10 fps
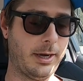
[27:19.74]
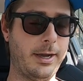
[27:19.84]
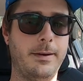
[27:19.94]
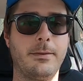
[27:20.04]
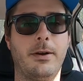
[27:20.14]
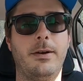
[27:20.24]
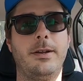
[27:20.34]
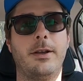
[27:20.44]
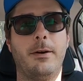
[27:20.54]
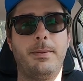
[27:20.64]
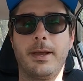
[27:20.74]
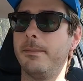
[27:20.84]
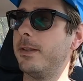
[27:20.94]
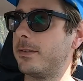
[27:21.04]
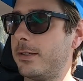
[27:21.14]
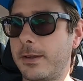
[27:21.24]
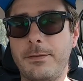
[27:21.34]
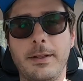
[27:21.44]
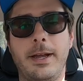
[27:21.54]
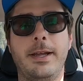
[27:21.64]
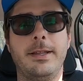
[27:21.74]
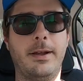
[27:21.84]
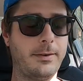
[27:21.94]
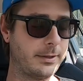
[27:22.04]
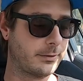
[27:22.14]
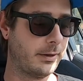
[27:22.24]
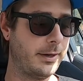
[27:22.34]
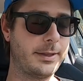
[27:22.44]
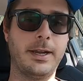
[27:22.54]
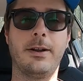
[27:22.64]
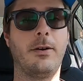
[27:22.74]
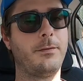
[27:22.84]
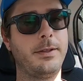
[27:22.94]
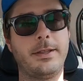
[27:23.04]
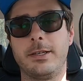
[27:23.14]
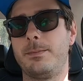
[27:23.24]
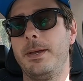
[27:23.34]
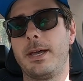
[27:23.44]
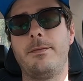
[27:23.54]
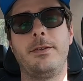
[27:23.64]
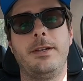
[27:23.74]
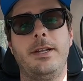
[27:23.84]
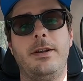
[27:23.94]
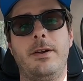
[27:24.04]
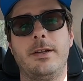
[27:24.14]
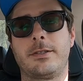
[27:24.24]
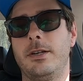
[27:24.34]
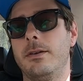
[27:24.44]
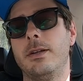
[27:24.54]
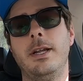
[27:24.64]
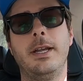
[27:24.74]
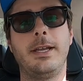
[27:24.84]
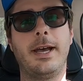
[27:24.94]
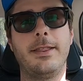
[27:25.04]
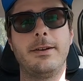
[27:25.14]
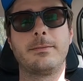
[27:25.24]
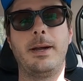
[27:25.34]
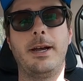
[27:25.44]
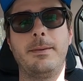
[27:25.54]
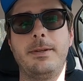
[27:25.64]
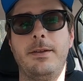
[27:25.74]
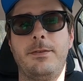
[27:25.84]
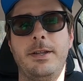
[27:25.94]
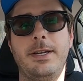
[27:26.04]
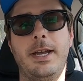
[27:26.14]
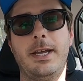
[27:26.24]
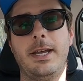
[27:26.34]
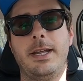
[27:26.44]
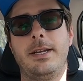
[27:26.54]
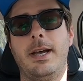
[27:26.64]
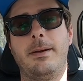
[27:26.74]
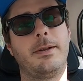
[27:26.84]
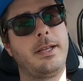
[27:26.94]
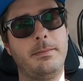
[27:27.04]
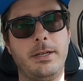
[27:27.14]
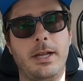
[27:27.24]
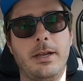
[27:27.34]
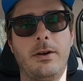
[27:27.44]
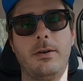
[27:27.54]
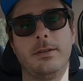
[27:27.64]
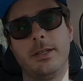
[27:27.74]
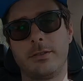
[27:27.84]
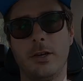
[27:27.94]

I am going to go pick up this Chick-fil-A and that restaurant right there, and hopefully things pick up for the dinner rush. So yeah, there's my update for the day, and I'm gonna keep the day going. Let's